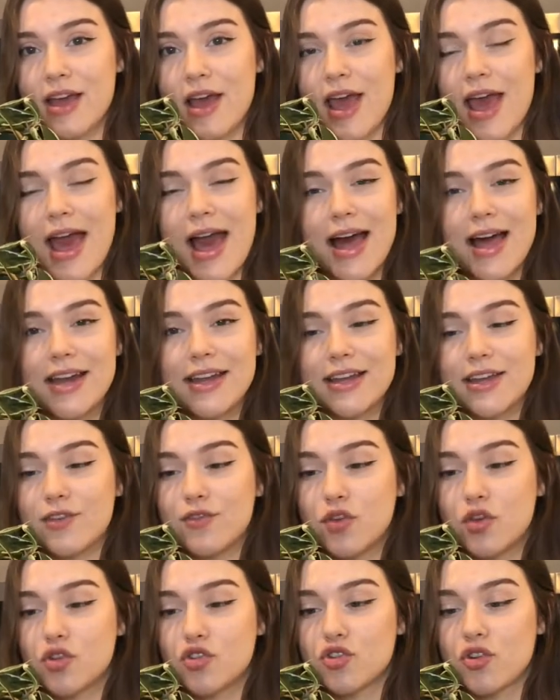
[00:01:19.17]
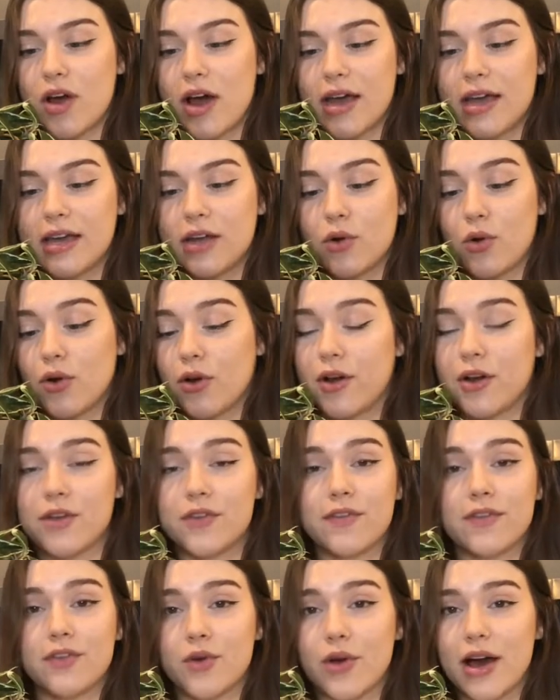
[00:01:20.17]
And if you try it, or
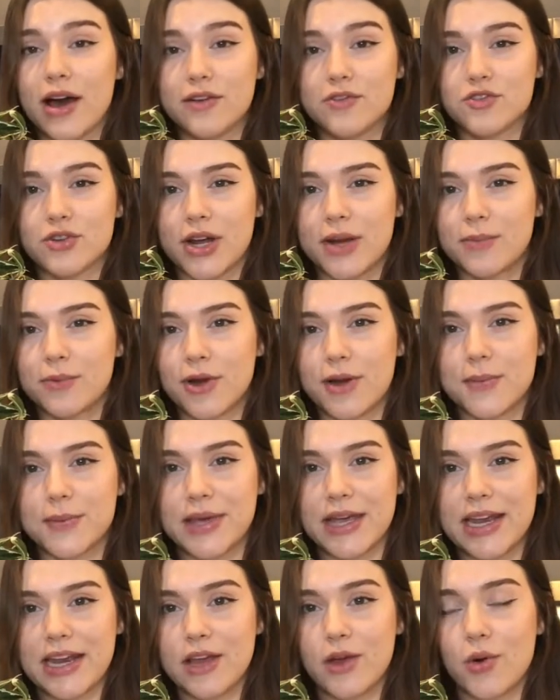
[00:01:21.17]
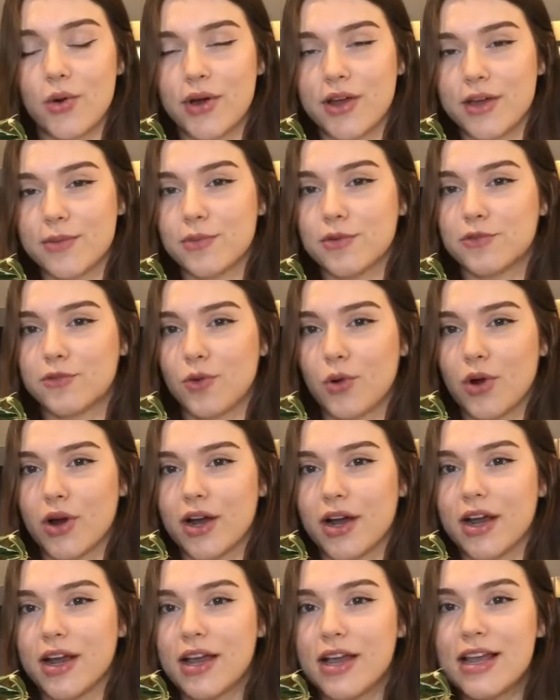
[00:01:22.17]
if you have tried propagating Hoya
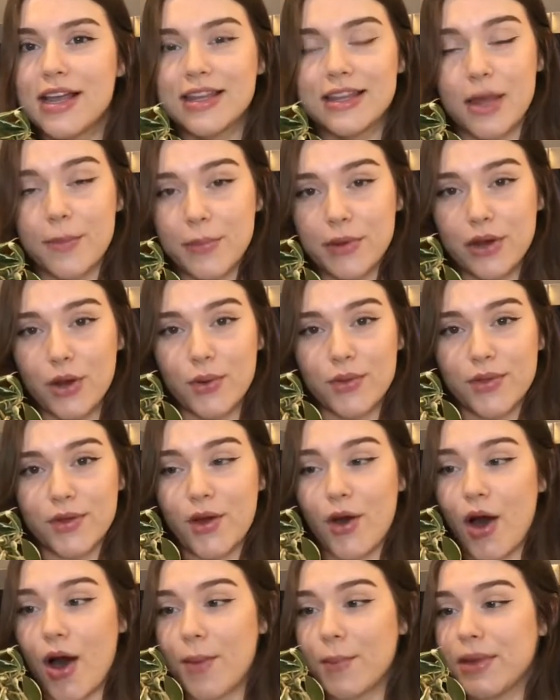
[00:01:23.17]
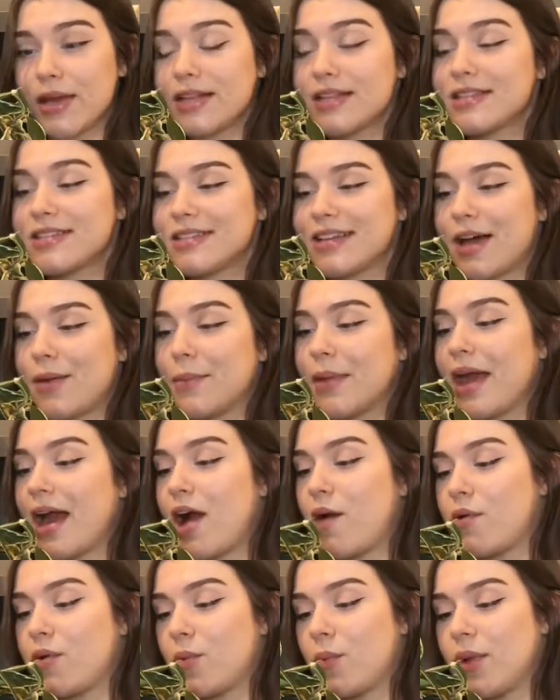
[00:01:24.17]
before, let me know in the comments, tell me
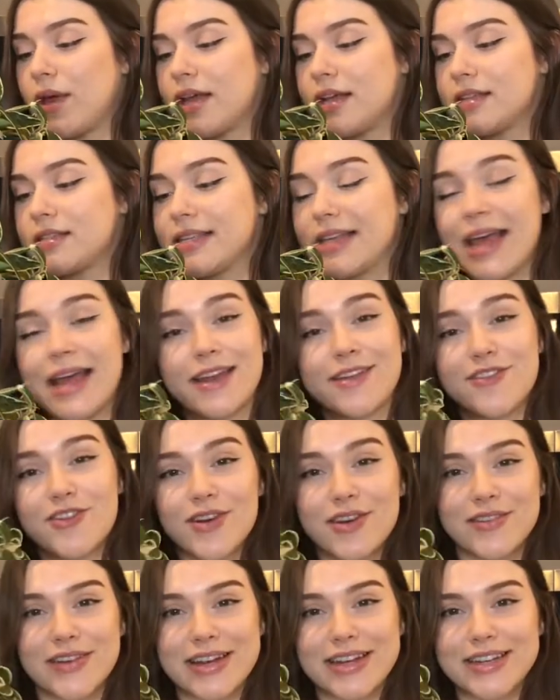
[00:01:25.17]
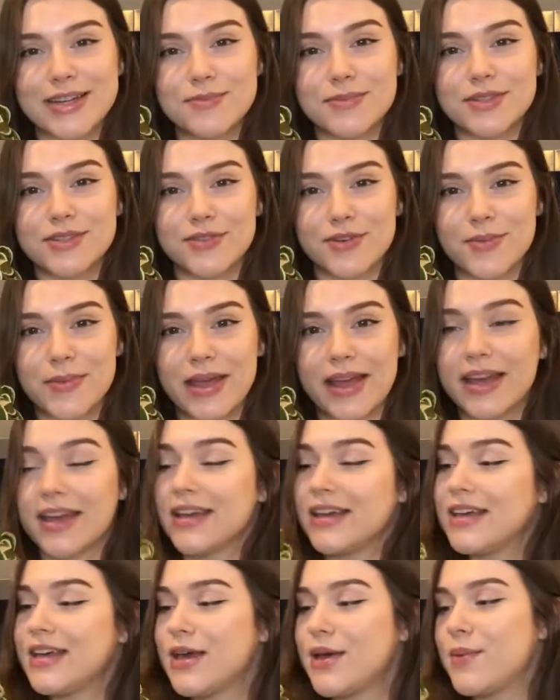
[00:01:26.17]
how it went, and if you have any tips for me,
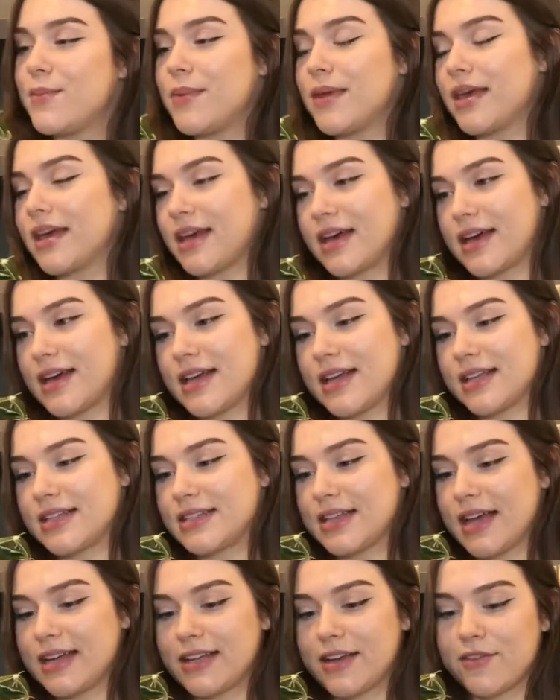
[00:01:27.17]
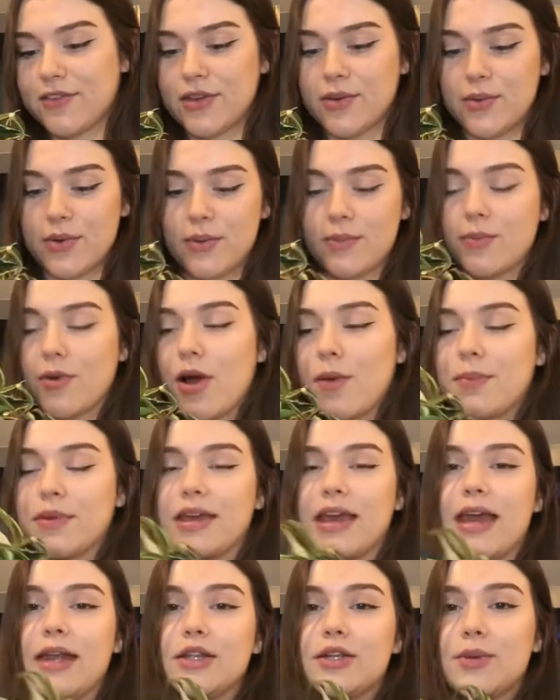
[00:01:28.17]
because I definitely want to
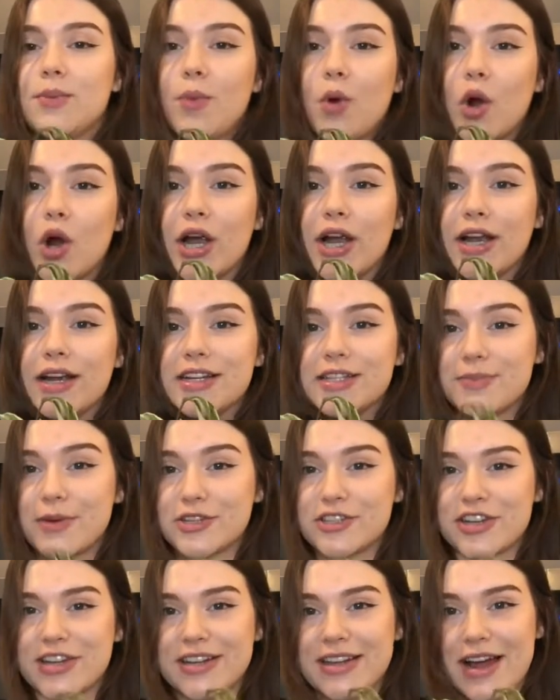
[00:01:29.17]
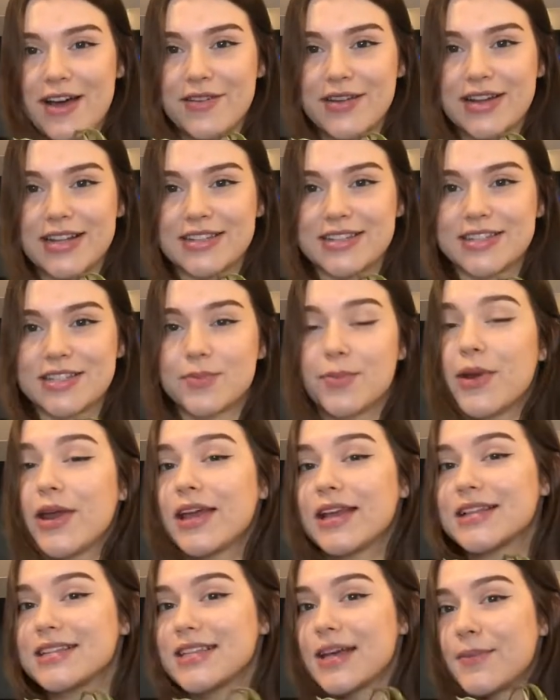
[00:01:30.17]
propagate more, especially now that it's spring
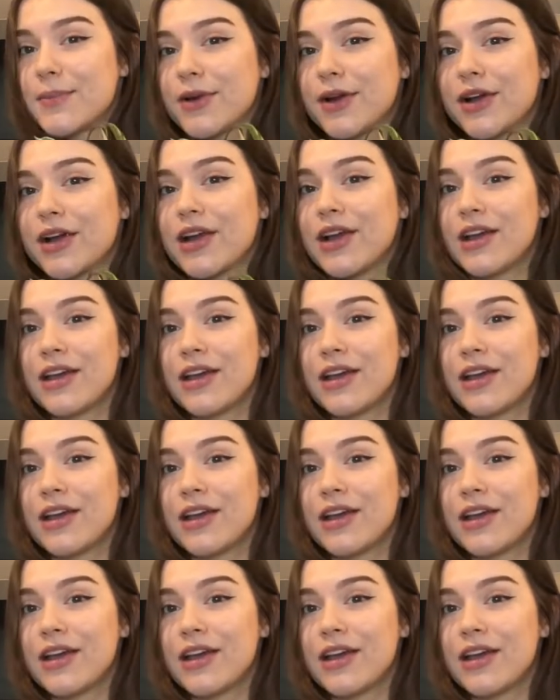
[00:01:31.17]
and summer,